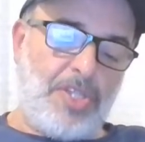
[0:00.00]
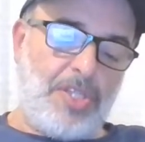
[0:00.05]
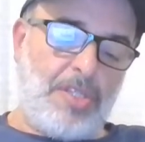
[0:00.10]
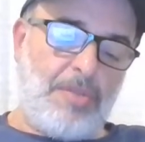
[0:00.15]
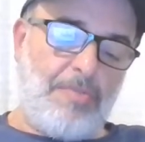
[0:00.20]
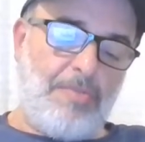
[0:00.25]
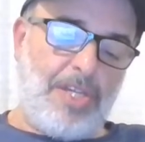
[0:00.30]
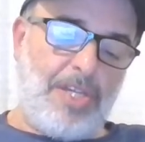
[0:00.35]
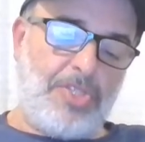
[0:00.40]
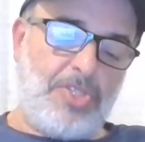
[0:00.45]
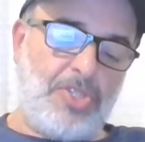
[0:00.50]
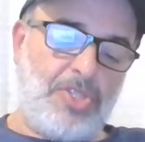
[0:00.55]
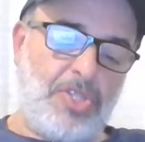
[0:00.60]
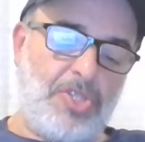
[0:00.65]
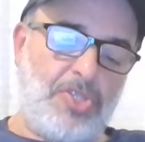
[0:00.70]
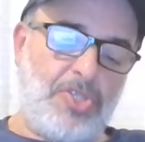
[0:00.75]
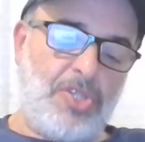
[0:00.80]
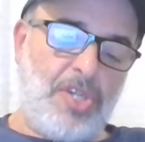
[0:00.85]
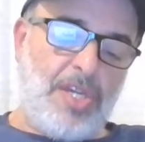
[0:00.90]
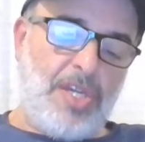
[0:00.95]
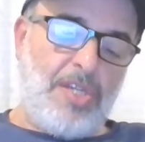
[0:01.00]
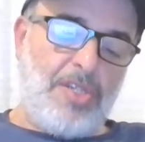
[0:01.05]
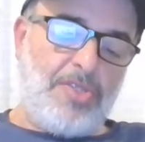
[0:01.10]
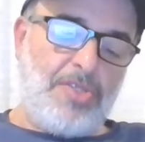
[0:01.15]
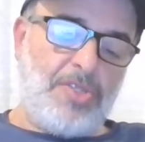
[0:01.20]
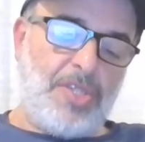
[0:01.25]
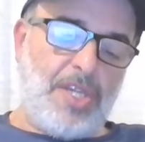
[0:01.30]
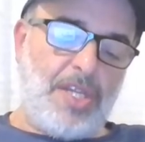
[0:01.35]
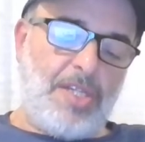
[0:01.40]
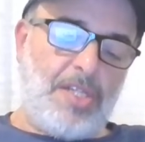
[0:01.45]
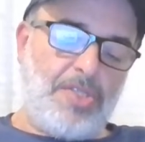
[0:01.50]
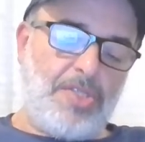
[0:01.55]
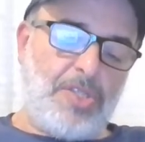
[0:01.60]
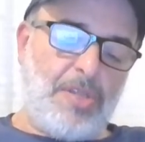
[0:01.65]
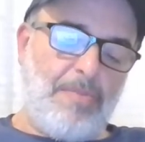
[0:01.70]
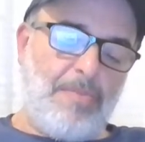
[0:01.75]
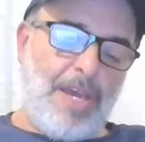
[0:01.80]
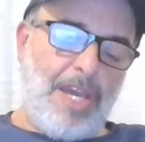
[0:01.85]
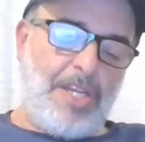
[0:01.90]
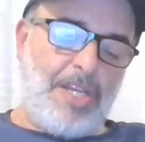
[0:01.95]
sent a message, send us
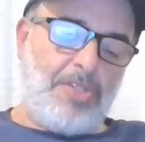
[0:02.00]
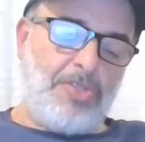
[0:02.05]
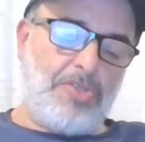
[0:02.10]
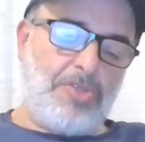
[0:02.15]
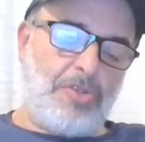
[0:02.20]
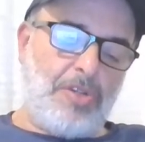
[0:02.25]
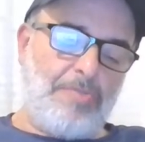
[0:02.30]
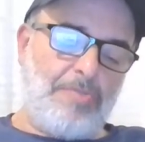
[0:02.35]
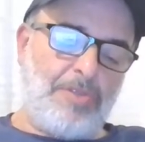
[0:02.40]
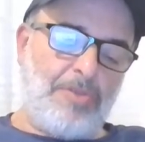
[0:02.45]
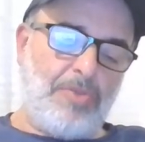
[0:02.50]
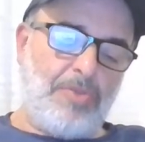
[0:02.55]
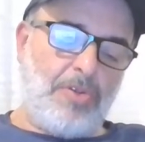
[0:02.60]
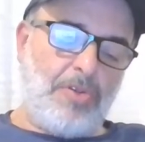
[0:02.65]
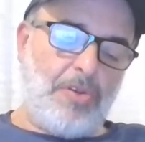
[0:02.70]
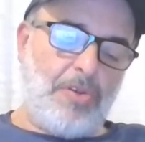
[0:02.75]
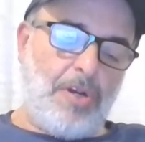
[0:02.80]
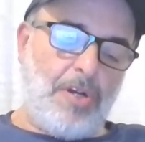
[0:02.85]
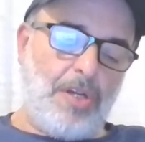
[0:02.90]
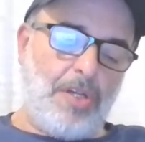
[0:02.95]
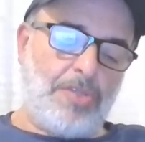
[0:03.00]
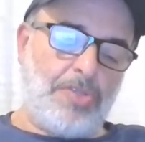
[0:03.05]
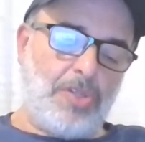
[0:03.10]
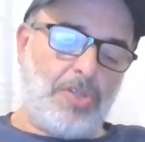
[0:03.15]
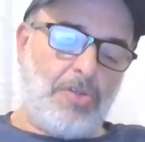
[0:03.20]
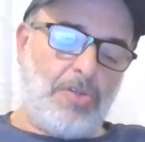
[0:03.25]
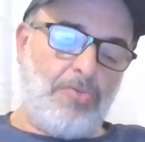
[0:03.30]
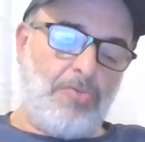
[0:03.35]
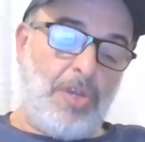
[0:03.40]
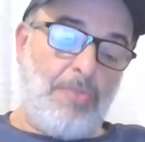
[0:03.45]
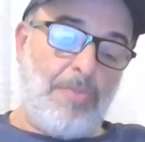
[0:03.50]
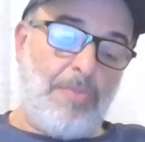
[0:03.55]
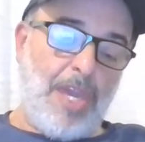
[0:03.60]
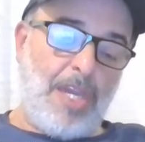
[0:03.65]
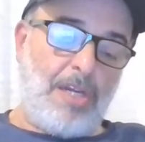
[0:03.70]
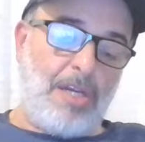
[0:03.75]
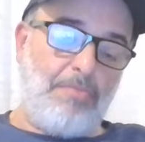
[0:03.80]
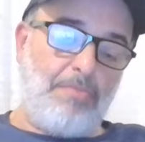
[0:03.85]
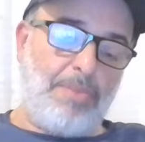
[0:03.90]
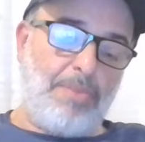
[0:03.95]
the manuscripts of the Quran so we may
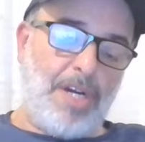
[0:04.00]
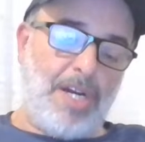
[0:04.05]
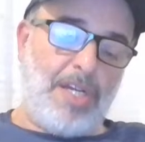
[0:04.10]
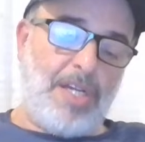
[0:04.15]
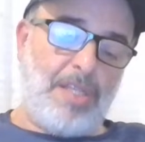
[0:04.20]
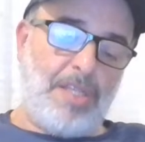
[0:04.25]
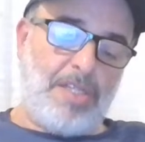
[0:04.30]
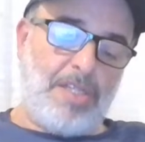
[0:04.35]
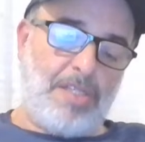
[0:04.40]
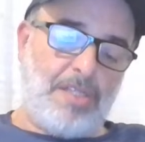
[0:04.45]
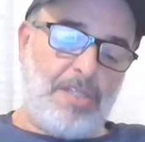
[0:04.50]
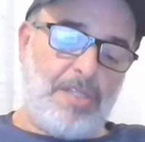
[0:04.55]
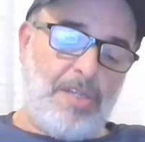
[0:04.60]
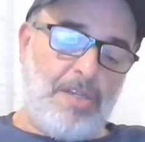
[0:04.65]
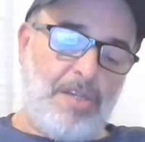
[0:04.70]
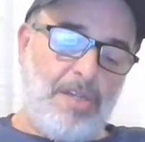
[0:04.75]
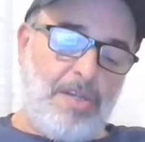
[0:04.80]
compile it.